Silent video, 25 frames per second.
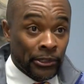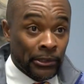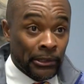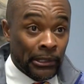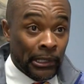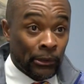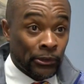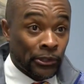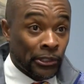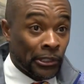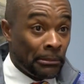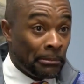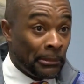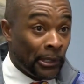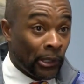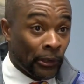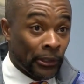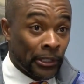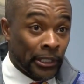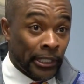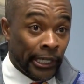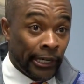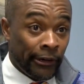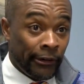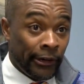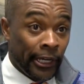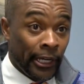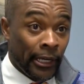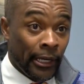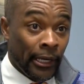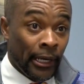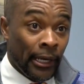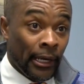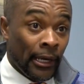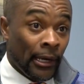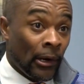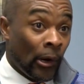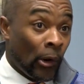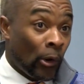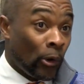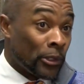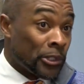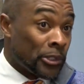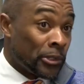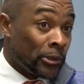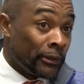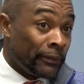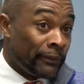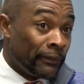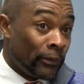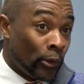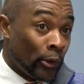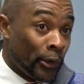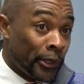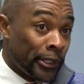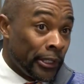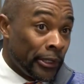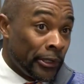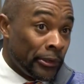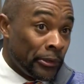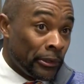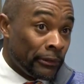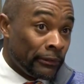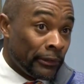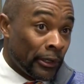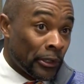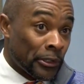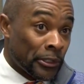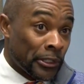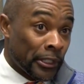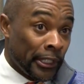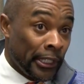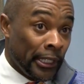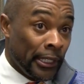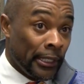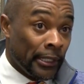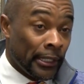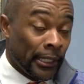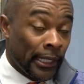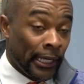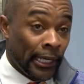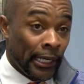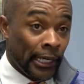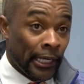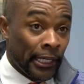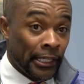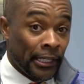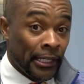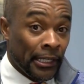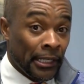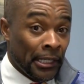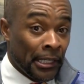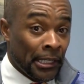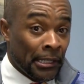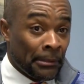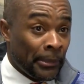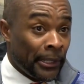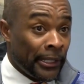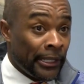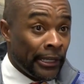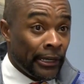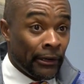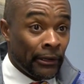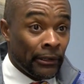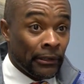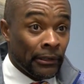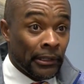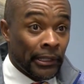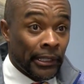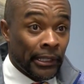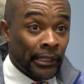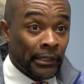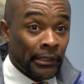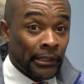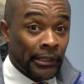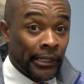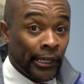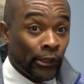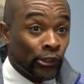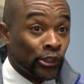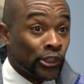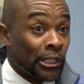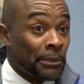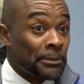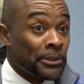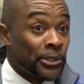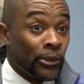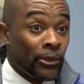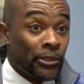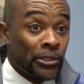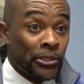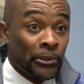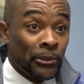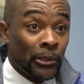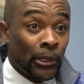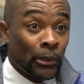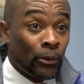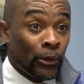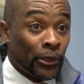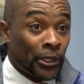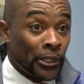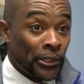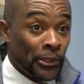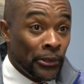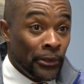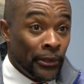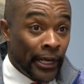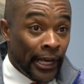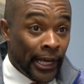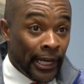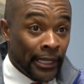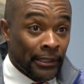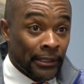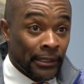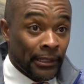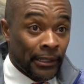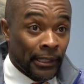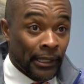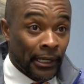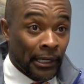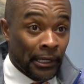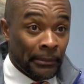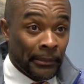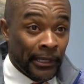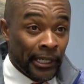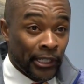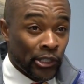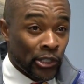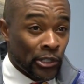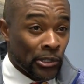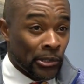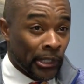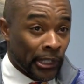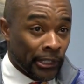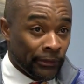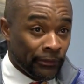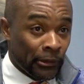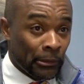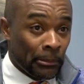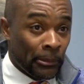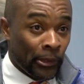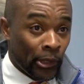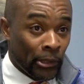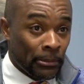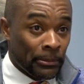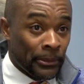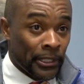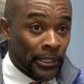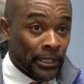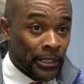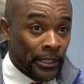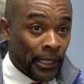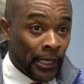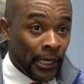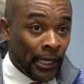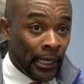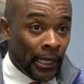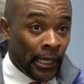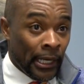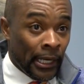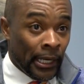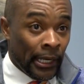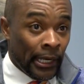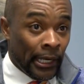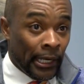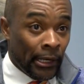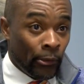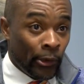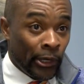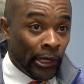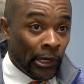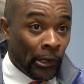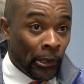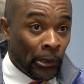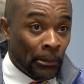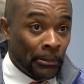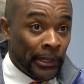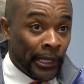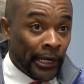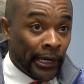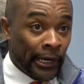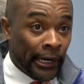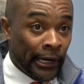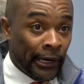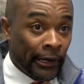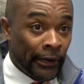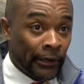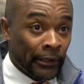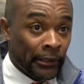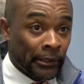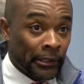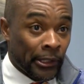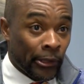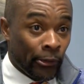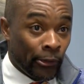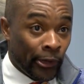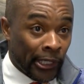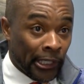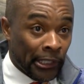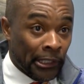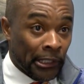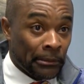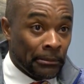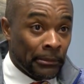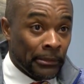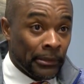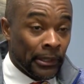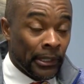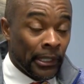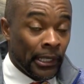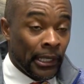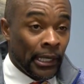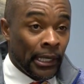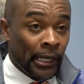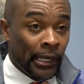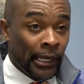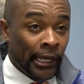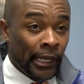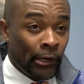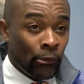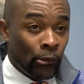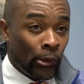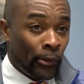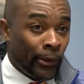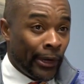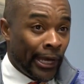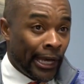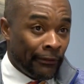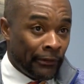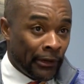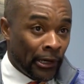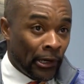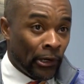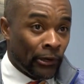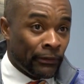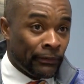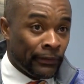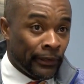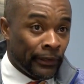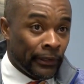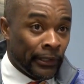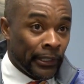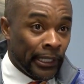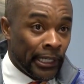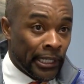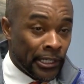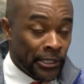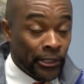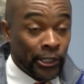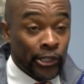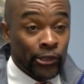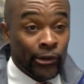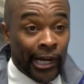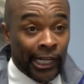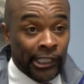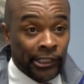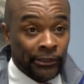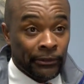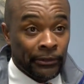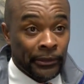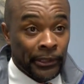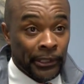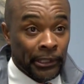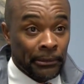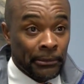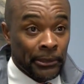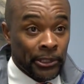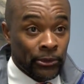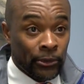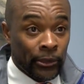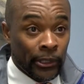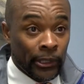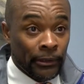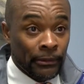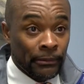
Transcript: go to the military or to a four-year university, and but there there are some students who don't want to do that. Uh, they're just looking for purpose, and we hope that our curriculum and what we have to offer is an attraction for them as well.